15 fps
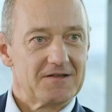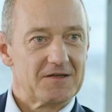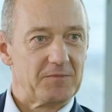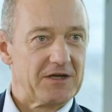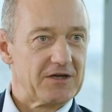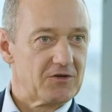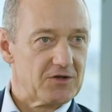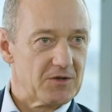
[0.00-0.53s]

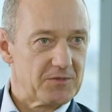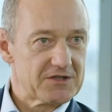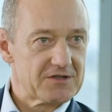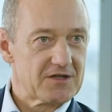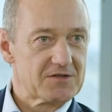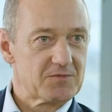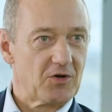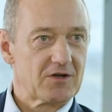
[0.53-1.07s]
Depending on your
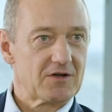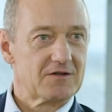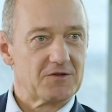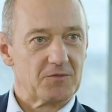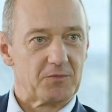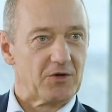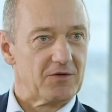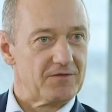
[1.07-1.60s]
business model,
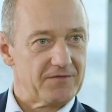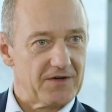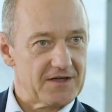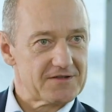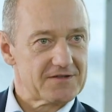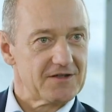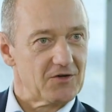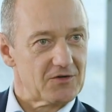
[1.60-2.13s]
you burn
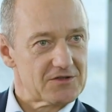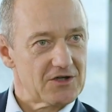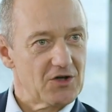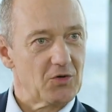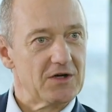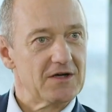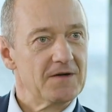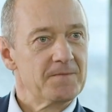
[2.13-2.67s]
faster or
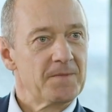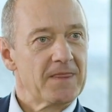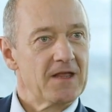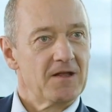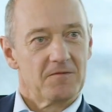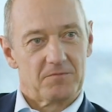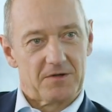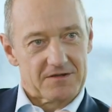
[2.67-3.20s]
slower,
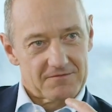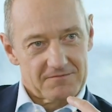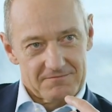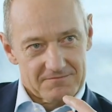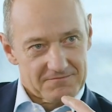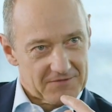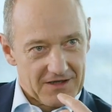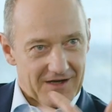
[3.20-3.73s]
but
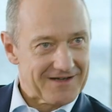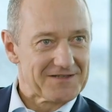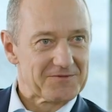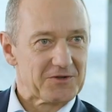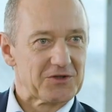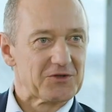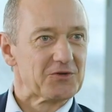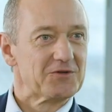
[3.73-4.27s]
regardless
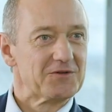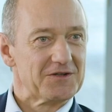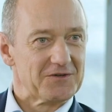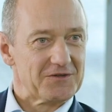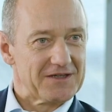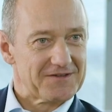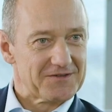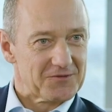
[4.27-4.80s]
what you do, you
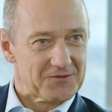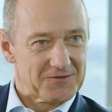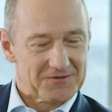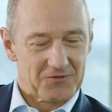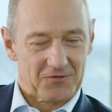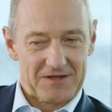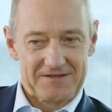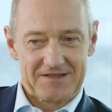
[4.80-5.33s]
need to
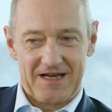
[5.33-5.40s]
raise